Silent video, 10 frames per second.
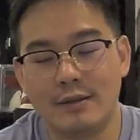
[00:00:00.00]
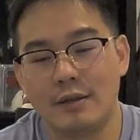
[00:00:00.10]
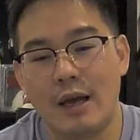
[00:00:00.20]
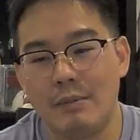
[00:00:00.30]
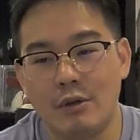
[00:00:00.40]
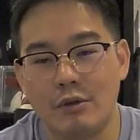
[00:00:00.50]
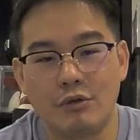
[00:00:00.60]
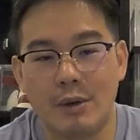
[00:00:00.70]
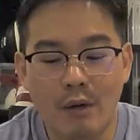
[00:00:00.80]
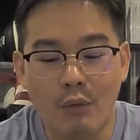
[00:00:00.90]
I mean, you're
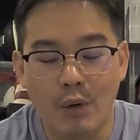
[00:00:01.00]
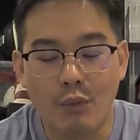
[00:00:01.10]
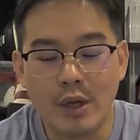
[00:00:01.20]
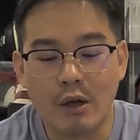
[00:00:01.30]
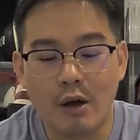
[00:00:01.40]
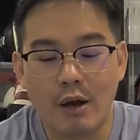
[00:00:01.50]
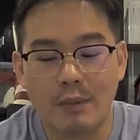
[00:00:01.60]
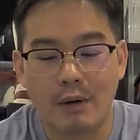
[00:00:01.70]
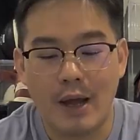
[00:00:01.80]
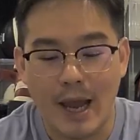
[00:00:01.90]
dreaming. When we talk
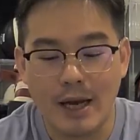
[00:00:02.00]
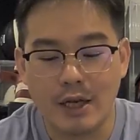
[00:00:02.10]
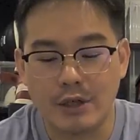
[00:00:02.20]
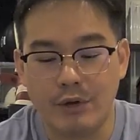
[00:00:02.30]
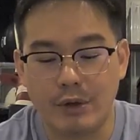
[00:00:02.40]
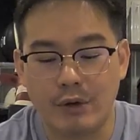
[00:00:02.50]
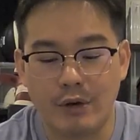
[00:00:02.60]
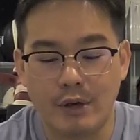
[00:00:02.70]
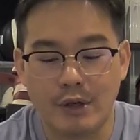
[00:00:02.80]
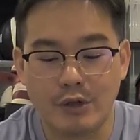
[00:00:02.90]
about energy
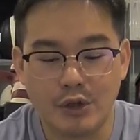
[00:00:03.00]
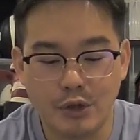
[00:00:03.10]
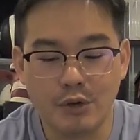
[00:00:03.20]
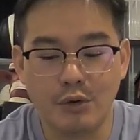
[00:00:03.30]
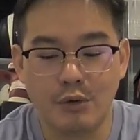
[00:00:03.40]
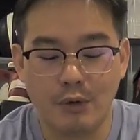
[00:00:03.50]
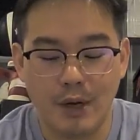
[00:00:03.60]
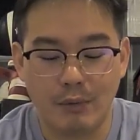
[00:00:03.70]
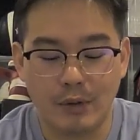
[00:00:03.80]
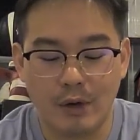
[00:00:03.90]
return in a shoe
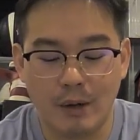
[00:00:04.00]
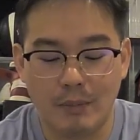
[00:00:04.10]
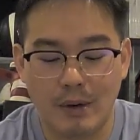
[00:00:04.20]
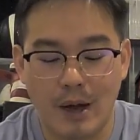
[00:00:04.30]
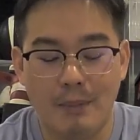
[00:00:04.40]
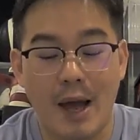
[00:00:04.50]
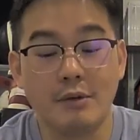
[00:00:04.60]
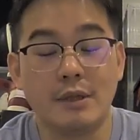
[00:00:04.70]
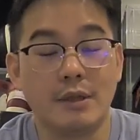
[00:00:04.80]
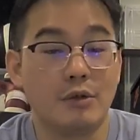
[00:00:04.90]
and we talk about how
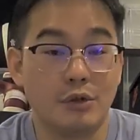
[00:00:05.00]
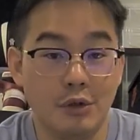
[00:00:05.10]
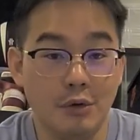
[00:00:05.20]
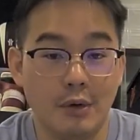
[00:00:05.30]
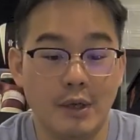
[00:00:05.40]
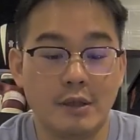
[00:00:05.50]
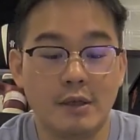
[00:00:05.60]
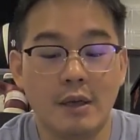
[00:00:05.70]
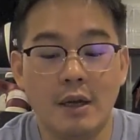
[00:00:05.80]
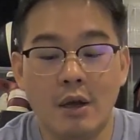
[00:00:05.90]
bouncy the shoe is,
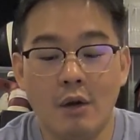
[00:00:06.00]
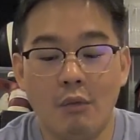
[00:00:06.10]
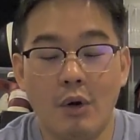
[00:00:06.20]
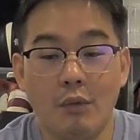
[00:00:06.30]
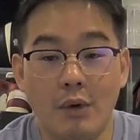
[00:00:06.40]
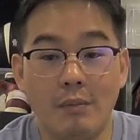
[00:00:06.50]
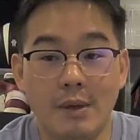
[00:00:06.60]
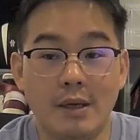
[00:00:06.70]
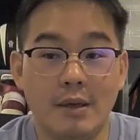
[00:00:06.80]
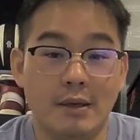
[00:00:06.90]
what we
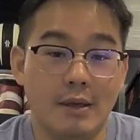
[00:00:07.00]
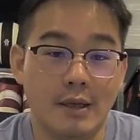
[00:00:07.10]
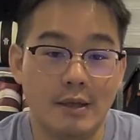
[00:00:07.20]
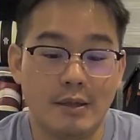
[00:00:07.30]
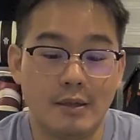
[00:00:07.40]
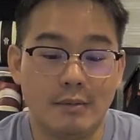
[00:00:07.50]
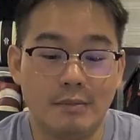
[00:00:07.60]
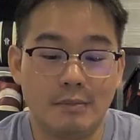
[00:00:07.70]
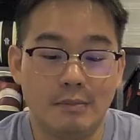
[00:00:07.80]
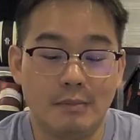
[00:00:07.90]
mean is
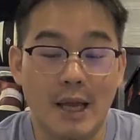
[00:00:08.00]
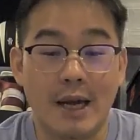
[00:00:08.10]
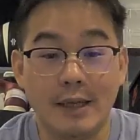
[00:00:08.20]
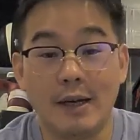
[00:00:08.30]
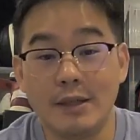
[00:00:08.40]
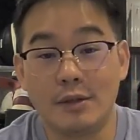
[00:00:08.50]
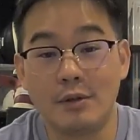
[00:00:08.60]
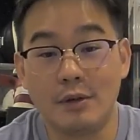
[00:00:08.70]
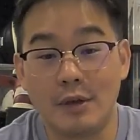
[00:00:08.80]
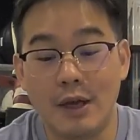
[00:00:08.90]
that it does
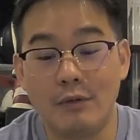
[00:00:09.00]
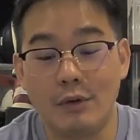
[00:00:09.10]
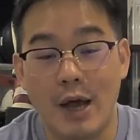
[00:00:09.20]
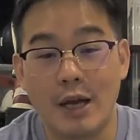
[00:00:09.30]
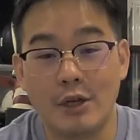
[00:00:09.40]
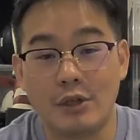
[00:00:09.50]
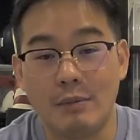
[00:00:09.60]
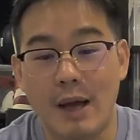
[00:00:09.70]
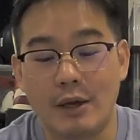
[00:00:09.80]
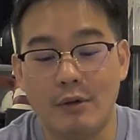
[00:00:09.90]
give you energy
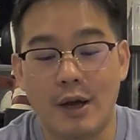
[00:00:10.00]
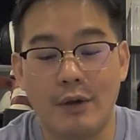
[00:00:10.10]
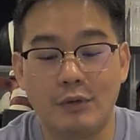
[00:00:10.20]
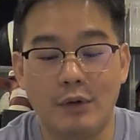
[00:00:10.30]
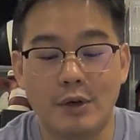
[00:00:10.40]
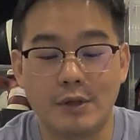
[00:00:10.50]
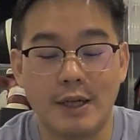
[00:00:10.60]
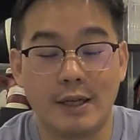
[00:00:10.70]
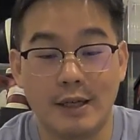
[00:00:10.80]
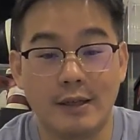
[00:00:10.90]
back. You have to
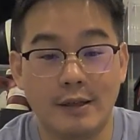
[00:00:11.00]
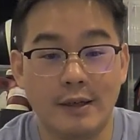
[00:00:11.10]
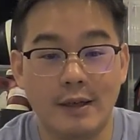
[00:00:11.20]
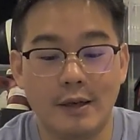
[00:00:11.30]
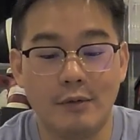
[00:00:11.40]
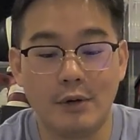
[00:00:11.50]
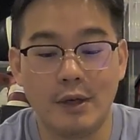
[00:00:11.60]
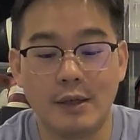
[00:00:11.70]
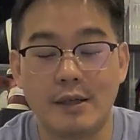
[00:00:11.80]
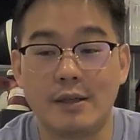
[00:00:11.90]
understand that it really does.